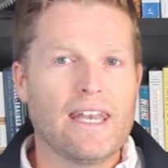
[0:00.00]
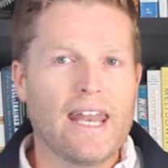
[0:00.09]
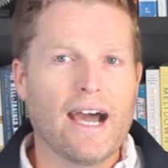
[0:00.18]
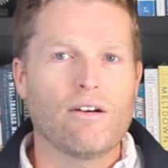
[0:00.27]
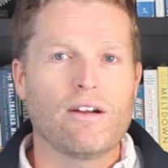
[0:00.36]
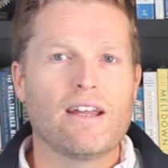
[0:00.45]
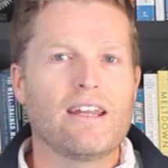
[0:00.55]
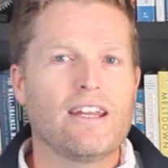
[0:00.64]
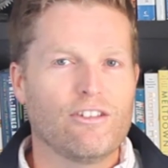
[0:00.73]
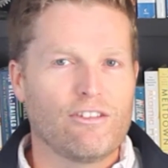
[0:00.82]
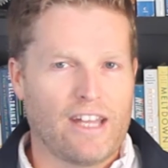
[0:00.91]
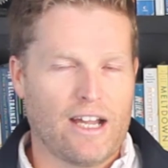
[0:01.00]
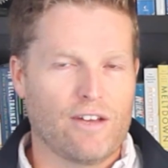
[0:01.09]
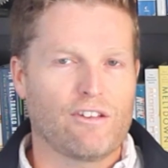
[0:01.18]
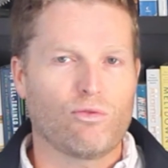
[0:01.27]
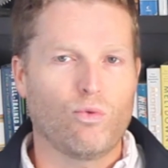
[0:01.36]
Now, here's
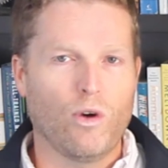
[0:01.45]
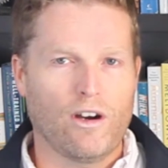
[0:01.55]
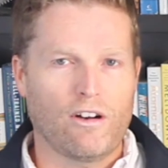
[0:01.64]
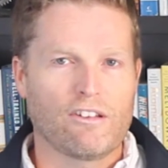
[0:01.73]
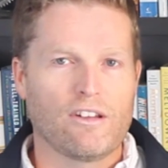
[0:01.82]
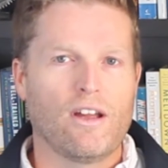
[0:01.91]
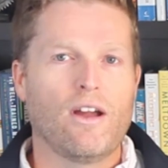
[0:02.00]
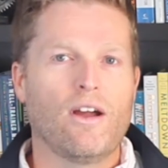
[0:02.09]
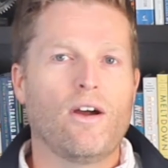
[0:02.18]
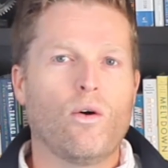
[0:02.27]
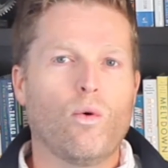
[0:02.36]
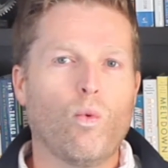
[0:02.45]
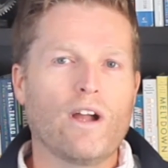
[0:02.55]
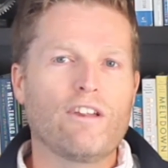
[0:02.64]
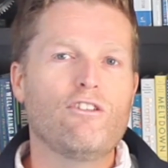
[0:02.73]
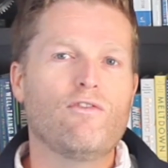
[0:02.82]
how this works.
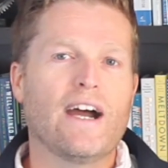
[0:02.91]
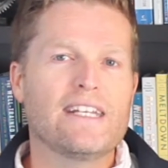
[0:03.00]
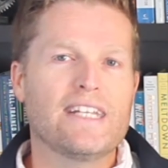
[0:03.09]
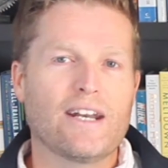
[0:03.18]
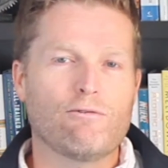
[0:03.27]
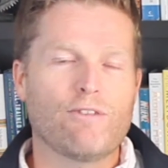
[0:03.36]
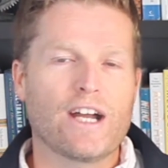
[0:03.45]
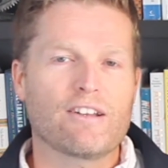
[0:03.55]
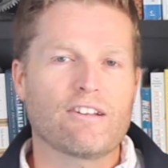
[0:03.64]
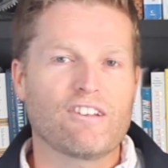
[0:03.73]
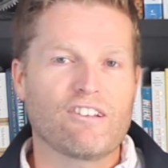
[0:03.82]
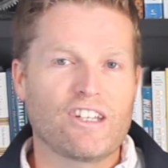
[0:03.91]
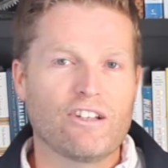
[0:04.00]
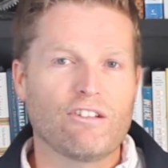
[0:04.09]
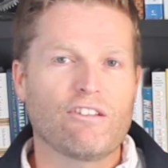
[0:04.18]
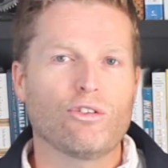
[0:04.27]
Once you've identified the
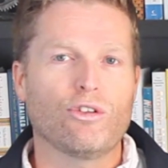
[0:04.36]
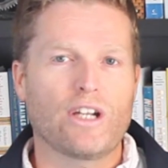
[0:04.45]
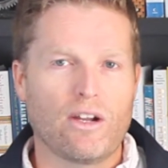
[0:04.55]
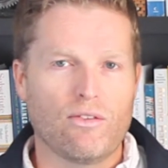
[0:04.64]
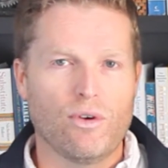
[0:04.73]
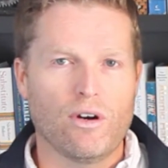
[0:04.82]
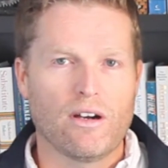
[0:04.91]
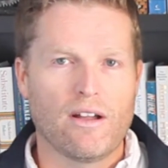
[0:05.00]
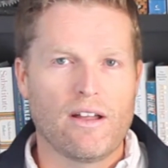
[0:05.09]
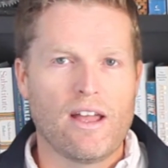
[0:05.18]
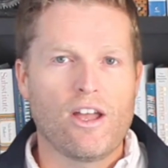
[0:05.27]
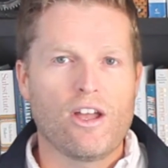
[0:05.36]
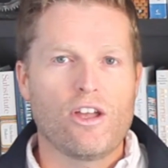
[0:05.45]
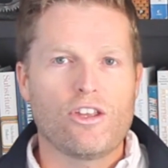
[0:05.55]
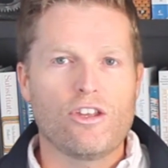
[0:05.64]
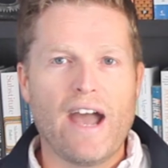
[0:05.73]
skills you're looking for,
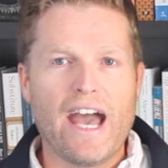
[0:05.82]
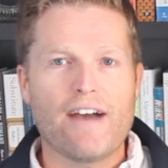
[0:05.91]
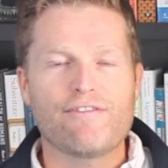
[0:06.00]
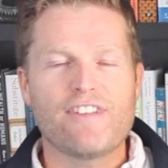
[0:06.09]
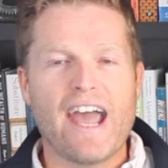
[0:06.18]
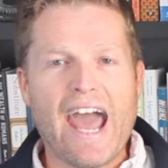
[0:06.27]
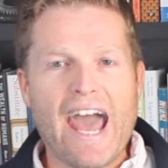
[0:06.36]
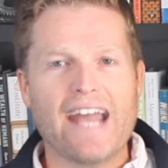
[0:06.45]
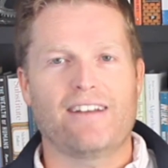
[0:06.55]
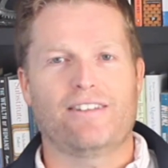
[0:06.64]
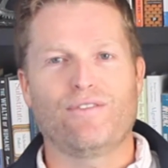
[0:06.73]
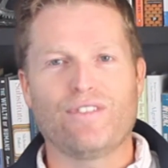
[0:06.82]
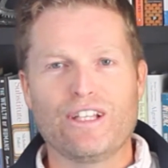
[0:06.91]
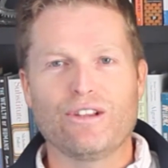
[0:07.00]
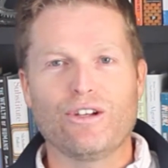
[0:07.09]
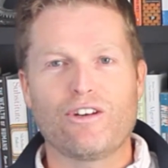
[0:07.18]
you have to
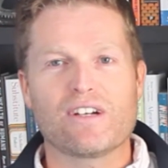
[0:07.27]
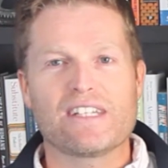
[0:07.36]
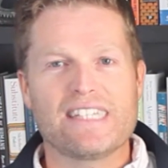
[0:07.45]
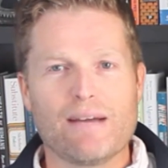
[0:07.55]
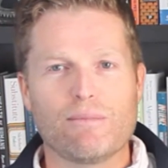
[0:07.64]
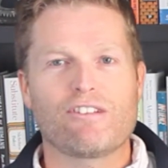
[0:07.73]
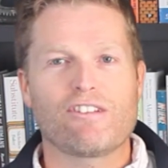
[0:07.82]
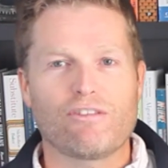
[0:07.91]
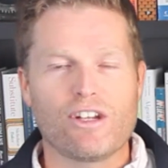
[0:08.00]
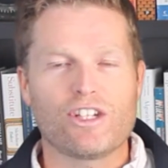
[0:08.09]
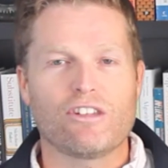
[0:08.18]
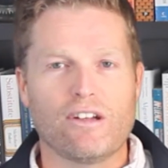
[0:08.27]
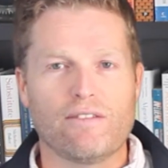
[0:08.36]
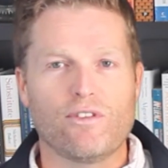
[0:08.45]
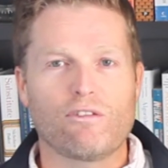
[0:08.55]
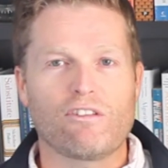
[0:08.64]
actively look for demonstrations
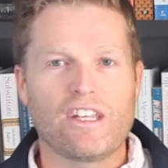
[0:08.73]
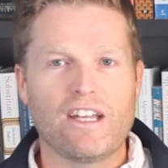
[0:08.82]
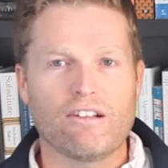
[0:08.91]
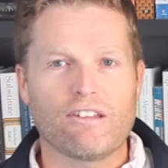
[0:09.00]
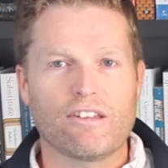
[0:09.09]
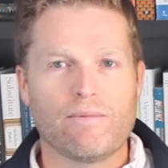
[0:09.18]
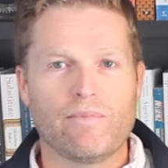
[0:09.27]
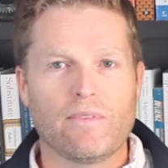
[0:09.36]
of those skills.